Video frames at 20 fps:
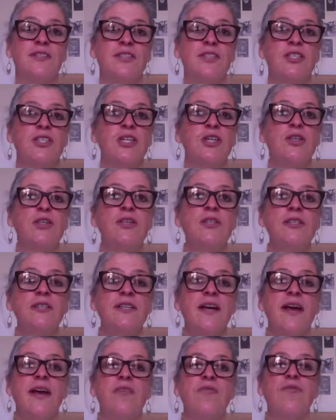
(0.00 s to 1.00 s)
This is a good
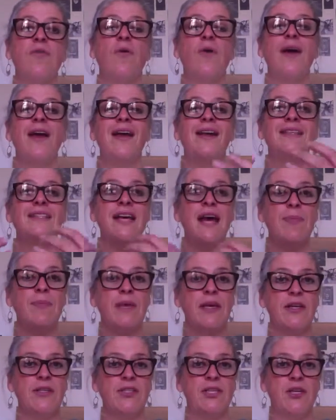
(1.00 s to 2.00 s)
day for
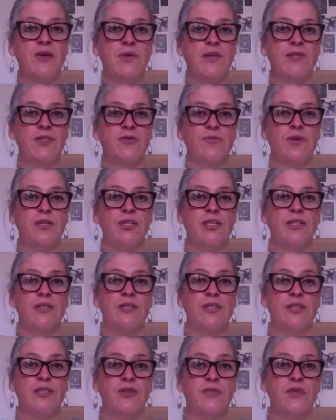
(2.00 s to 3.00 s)
tapping into your
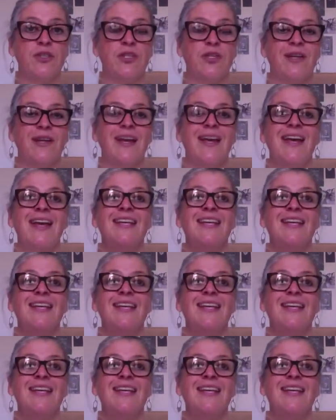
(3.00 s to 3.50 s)
intuition,